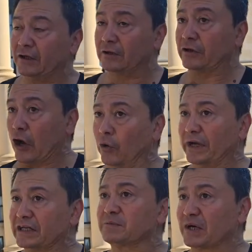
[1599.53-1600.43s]
No, in
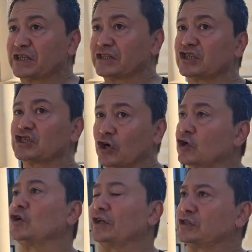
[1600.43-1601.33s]
as much as a
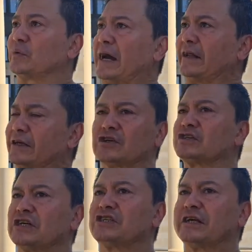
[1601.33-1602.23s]
circle is reality. Is there
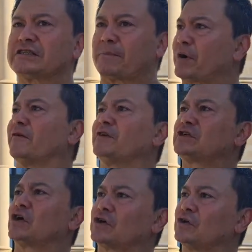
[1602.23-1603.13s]
such thing as a perfect
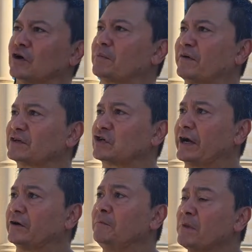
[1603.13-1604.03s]
circle or a perfect
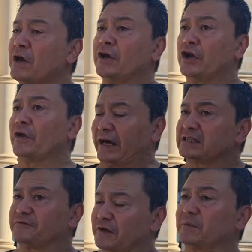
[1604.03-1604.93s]
triangle? No, that's
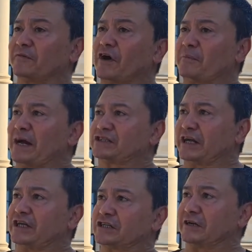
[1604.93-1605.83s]
a figment of our
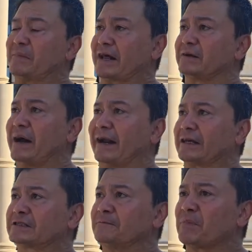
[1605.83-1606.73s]
imagination in
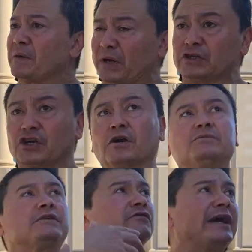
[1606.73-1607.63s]
mathematics. But in terms
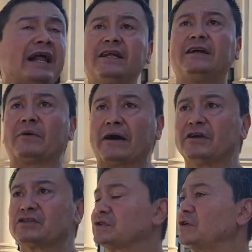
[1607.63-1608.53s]
of reality around us,
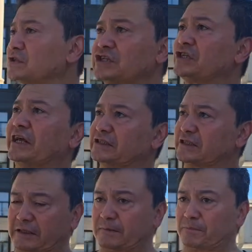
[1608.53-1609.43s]
there's no such thing as
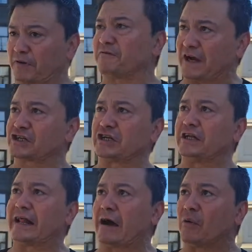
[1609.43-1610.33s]
perfection in
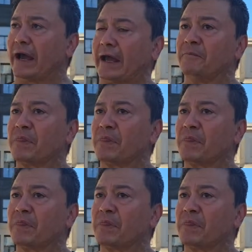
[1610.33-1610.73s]
that way.